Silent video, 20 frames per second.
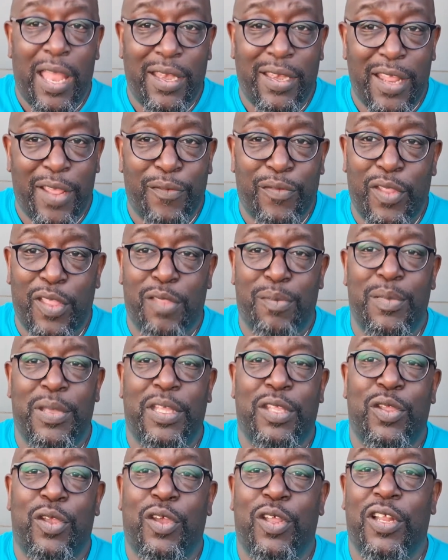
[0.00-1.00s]
And death doesn't
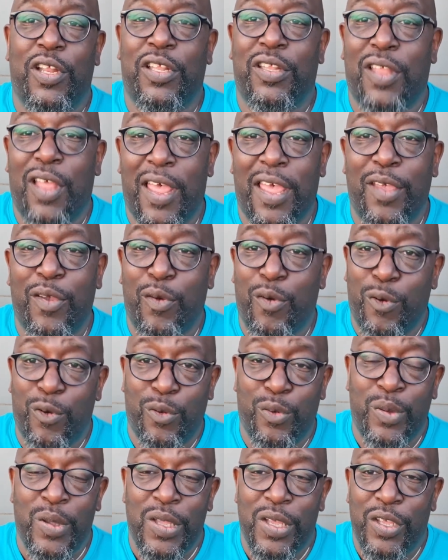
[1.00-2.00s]
mean you're going to die
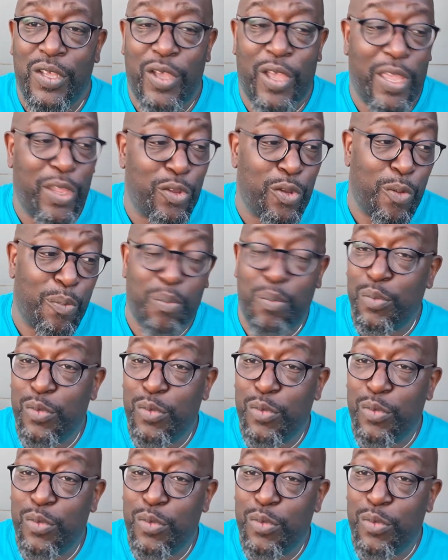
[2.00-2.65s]
or your